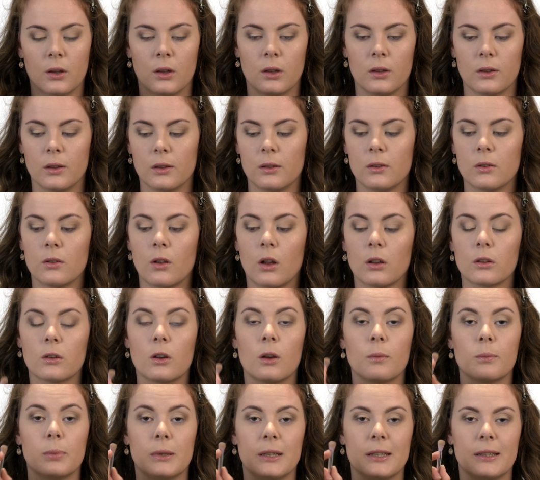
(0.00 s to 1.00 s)
it's not
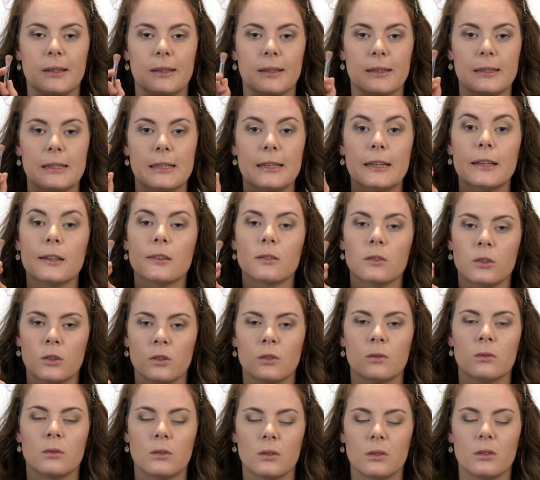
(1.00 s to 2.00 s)
completely clean.
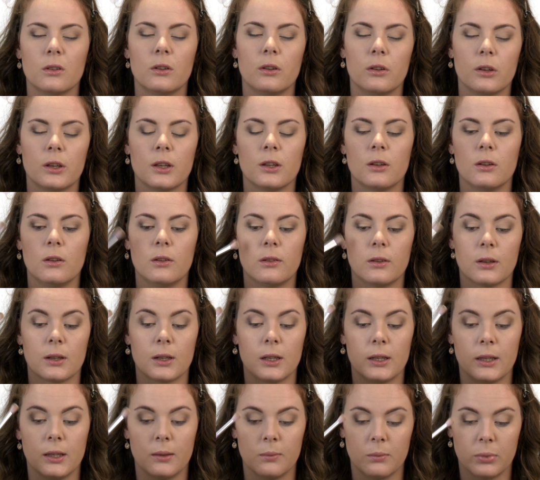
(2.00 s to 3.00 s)
You can use a
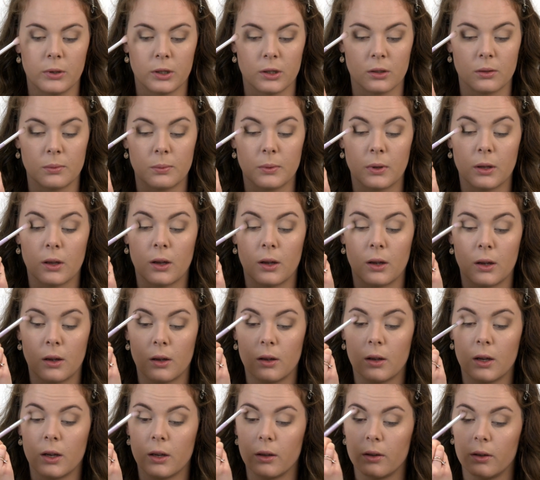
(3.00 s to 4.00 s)
clean brush, but
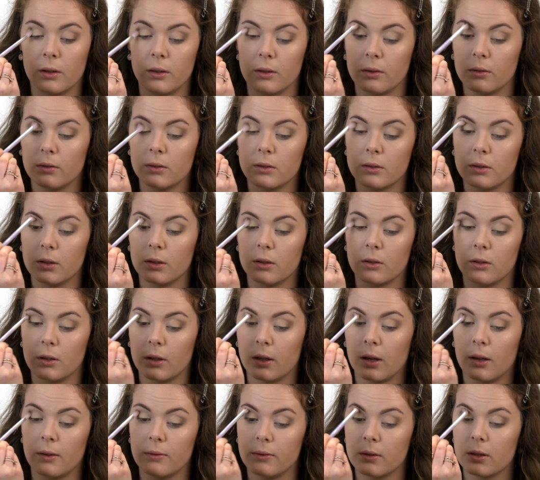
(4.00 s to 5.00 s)
I did not
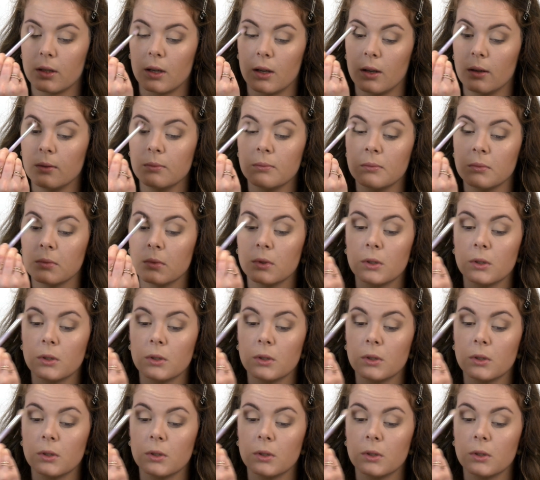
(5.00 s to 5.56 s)
have time